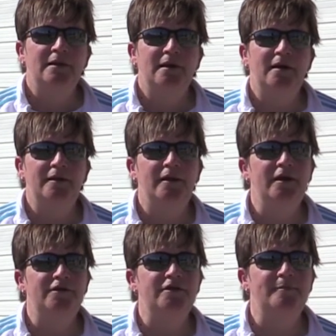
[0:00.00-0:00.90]
And I
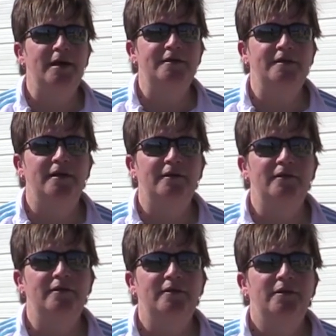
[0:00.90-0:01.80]
think it just makes
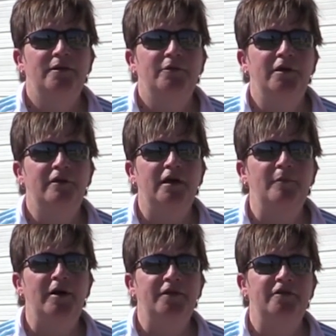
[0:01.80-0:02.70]
sense when you think
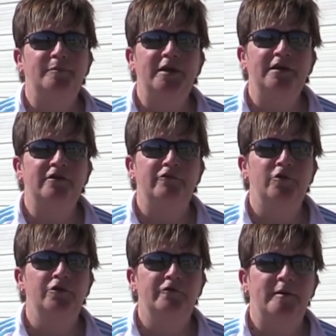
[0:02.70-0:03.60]
about the speeds of
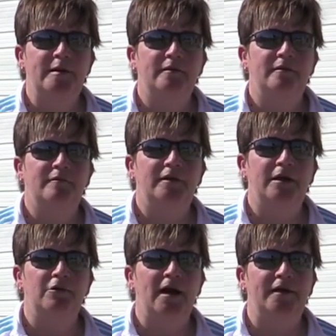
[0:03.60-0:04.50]
movement
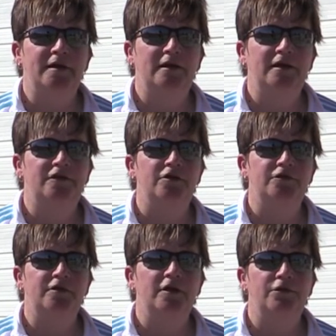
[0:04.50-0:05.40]
that we're asking these
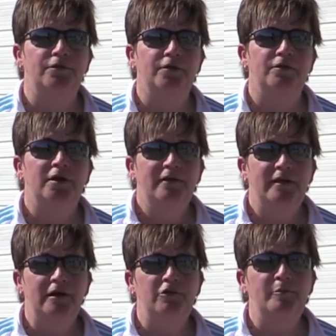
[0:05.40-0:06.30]
girls to go through,
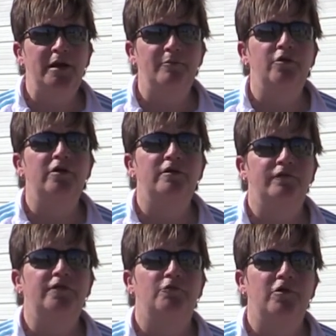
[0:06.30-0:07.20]
that it would be important
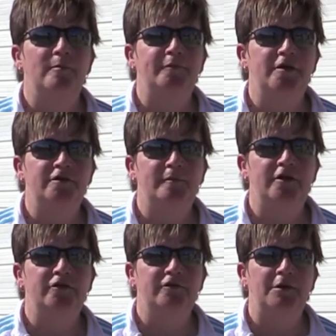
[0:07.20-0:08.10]
to warm up those
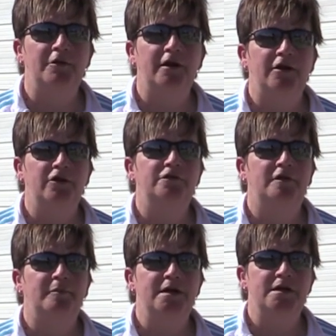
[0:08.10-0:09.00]
muscles that we're going to use
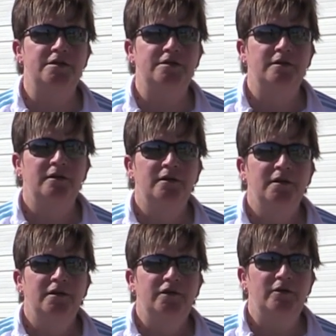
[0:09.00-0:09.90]
to pitch.
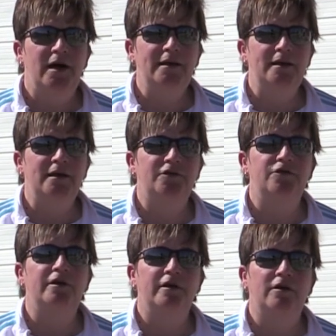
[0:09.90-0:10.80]
So I think it's
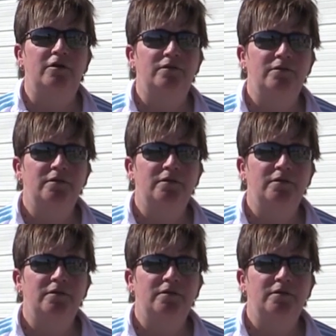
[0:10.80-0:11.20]
critical.